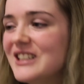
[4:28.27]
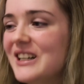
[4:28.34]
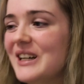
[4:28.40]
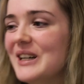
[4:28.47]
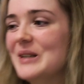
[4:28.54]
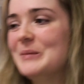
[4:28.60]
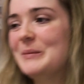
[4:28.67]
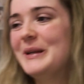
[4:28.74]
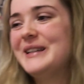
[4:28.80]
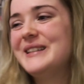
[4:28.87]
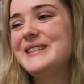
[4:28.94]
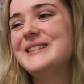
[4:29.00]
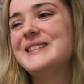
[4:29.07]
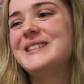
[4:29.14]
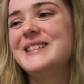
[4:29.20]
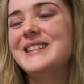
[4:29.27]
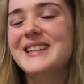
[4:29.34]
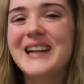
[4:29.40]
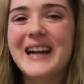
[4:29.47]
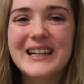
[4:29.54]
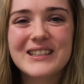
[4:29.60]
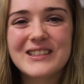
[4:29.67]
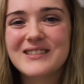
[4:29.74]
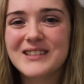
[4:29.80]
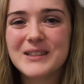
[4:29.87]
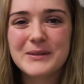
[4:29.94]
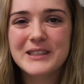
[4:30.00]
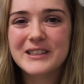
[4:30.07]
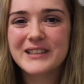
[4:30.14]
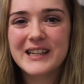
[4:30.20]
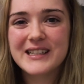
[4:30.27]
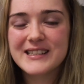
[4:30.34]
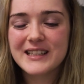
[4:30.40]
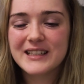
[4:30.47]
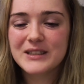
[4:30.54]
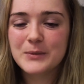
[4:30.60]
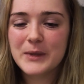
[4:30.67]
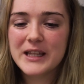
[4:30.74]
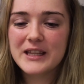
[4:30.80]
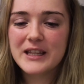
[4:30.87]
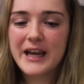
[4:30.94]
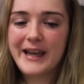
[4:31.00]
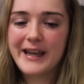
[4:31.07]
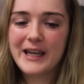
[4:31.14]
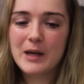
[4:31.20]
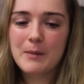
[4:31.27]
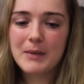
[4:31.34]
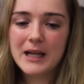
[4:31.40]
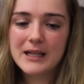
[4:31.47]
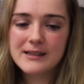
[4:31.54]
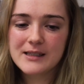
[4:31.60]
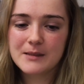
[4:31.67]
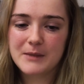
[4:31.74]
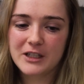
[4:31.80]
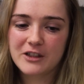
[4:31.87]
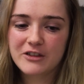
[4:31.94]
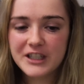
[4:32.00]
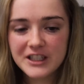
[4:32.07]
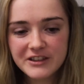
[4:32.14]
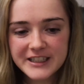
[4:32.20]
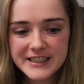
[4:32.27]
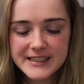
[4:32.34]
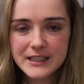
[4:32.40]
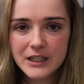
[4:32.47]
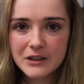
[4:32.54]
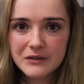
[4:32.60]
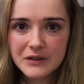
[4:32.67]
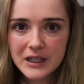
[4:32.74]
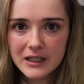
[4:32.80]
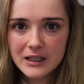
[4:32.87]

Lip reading: I just thought it would look nicer with a plant and like greenery and stuff.